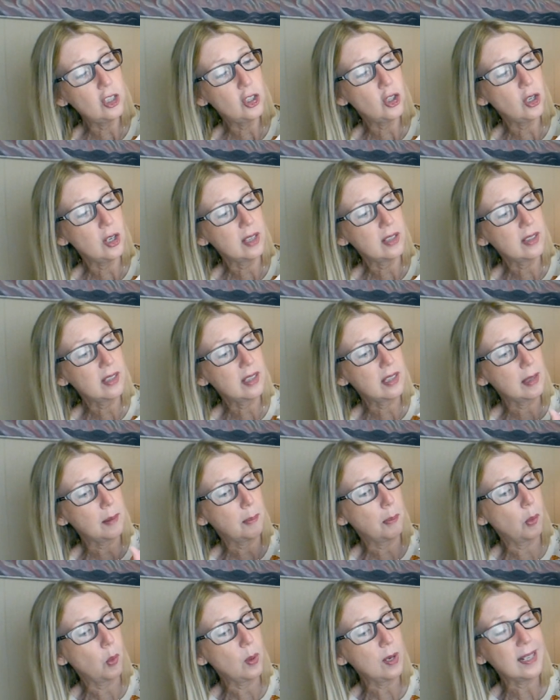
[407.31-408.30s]
just the
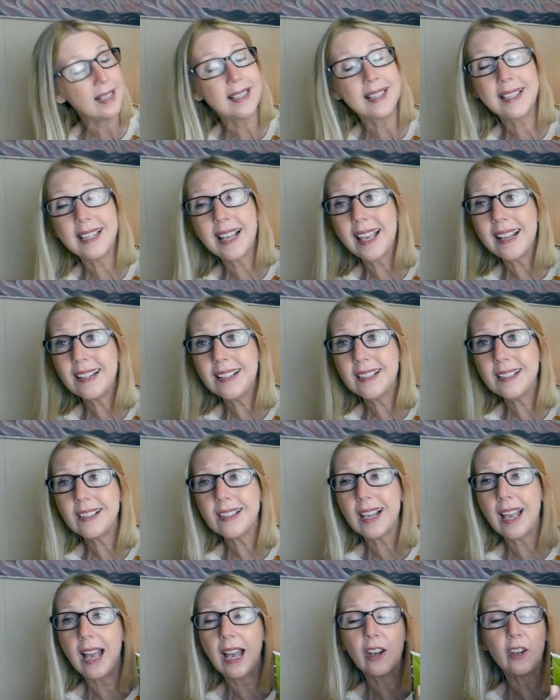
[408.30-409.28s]

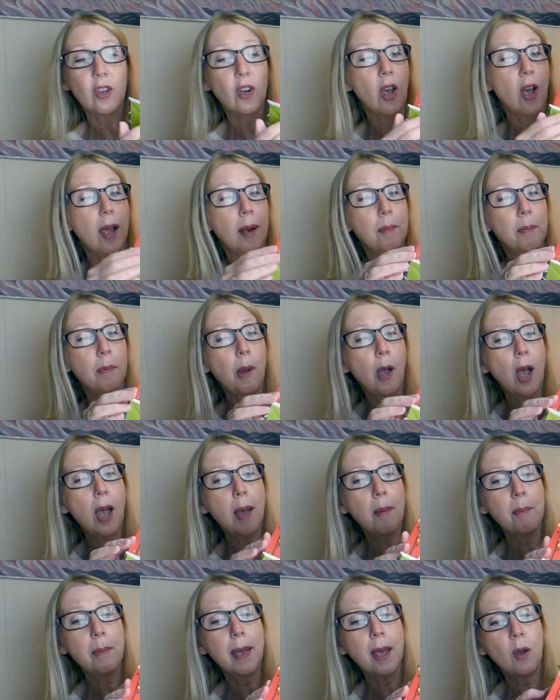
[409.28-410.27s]
poinsettias are not
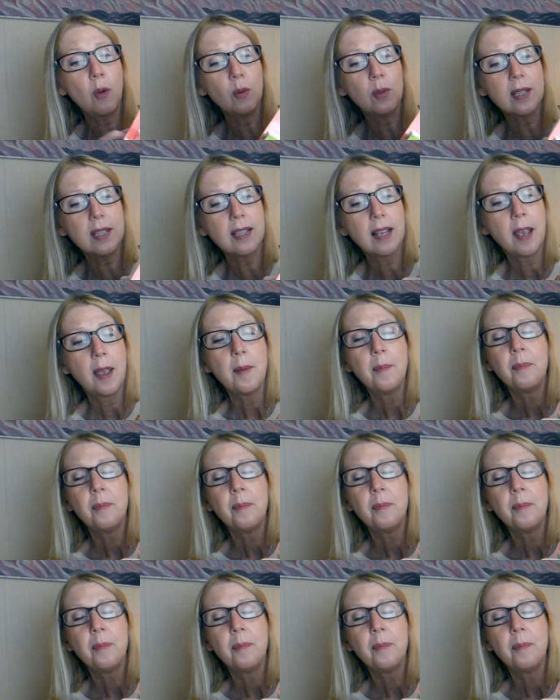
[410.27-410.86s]
pop-outs.